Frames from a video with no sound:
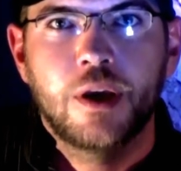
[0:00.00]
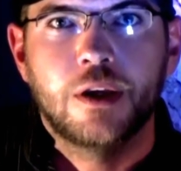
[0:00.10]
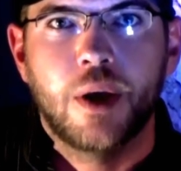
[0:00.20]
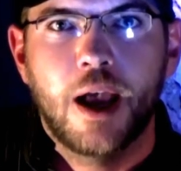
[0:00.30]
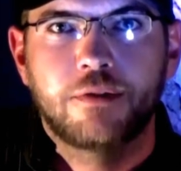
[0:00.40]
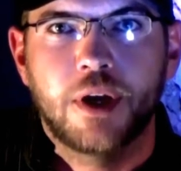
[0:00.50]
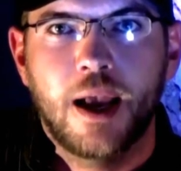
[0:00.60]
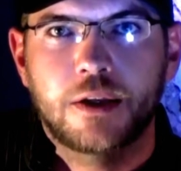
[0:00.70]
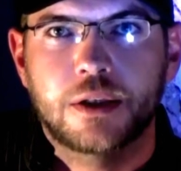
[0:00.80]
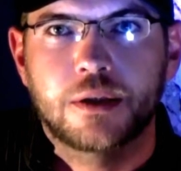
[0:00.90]
You have to
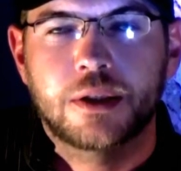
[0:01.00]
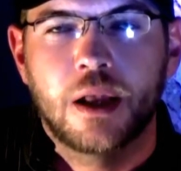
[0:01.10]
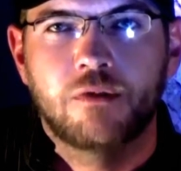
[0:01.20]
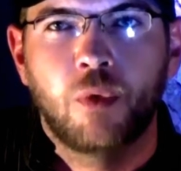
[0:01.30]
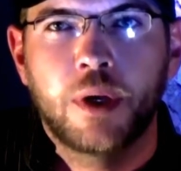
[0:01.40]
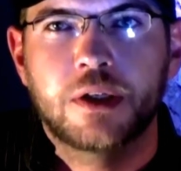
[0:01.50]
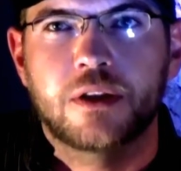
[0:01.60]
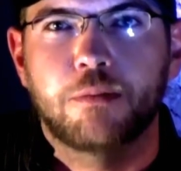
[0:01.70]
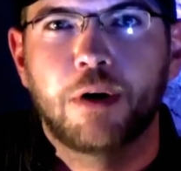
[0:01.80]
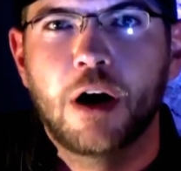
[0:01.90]
ask yourself, what is
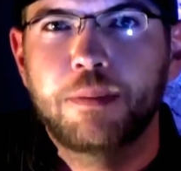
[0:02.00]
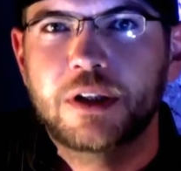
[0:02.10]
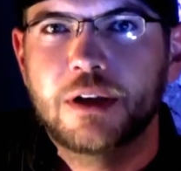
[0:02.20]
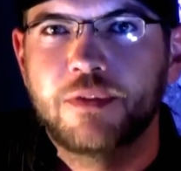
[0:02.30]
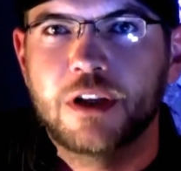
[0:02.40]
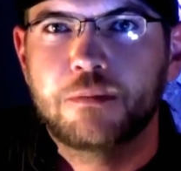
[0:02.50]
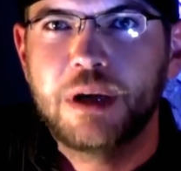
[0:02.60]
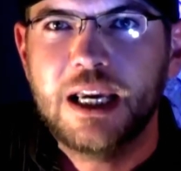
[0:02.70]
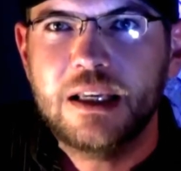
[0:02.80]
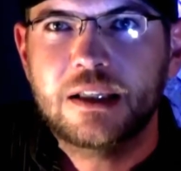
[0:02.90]
the purpose of this
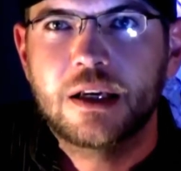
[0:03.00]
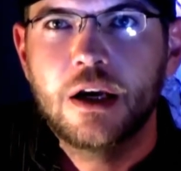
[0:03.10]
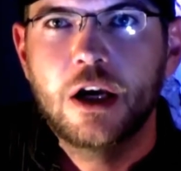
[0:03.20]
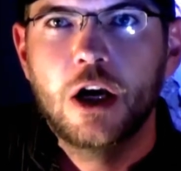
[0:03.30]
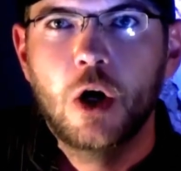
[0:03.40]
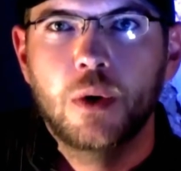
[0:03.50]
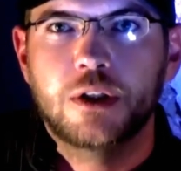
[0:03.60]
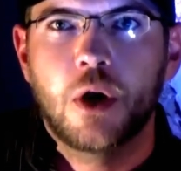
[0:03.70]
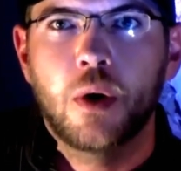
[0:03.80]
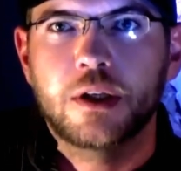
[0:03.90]
piece? Who
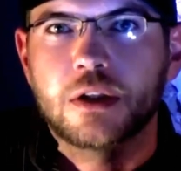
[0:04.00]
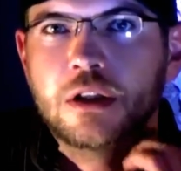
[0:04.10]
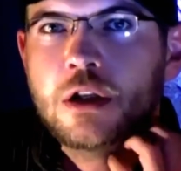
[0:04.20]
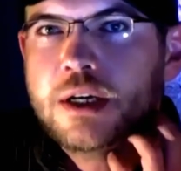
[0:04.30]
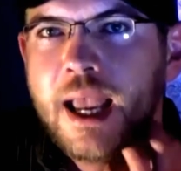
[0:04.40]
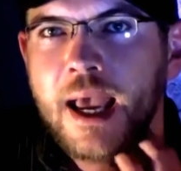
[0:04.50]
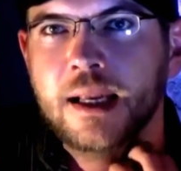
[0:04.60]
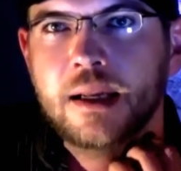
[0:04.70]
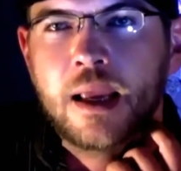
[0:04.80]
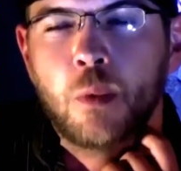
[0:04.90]
is going to look at
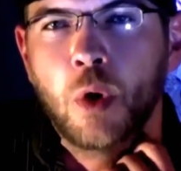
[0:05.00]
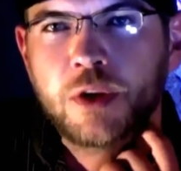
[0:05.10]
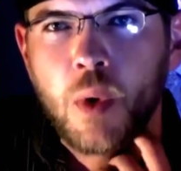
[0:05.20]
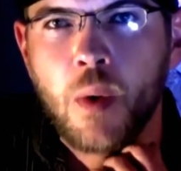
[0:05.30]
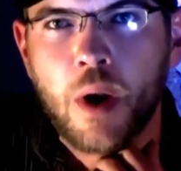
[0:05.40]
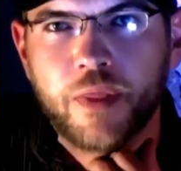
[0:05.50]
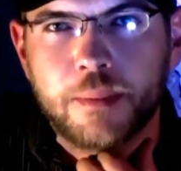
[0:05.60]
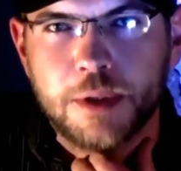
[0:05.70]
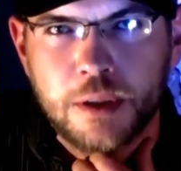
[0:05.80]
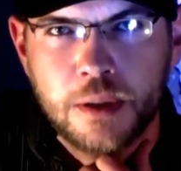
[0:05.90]
it, and what do I want
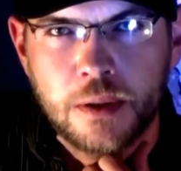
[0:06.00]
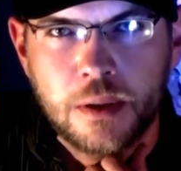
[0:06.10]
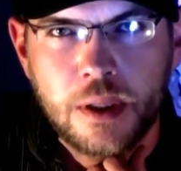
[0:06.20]
them to do?